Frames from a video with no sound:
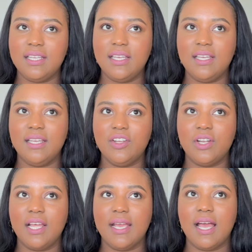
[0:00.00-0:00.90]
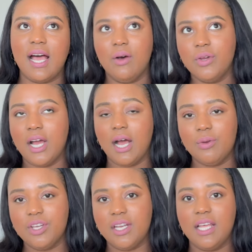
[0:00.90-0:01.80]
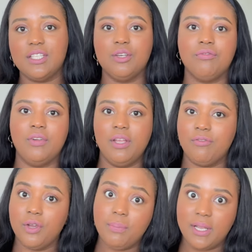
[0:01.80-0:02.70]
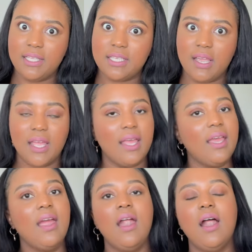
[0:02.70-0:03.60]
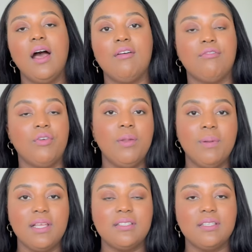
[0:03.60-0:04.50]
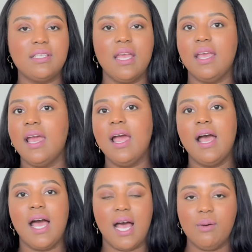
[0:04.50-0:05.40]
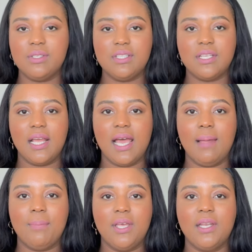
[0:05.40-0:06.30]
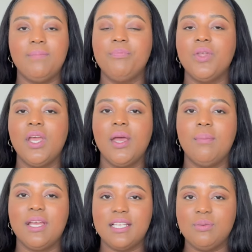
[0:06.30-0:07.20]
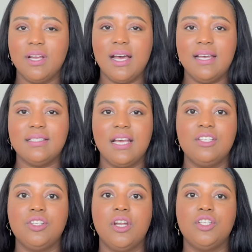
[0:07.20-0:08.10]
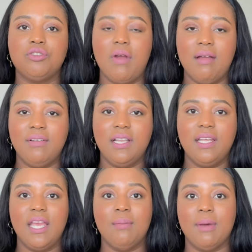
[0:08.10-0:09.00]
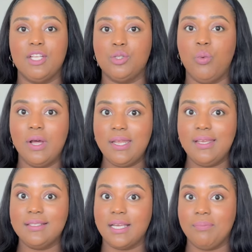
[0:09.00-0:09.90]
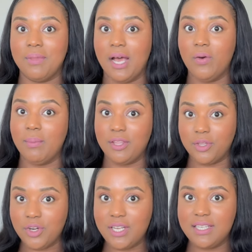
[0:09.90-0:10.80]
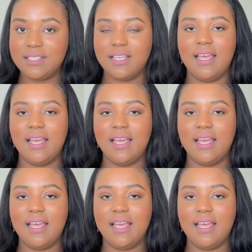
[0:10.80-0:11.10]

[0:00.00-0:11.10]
You're like, how are you gonna get your free plane ticket, a free place to stay? How is this gonna happen? But guess what guys, I started traveling in my 20s. I'm now in my 30s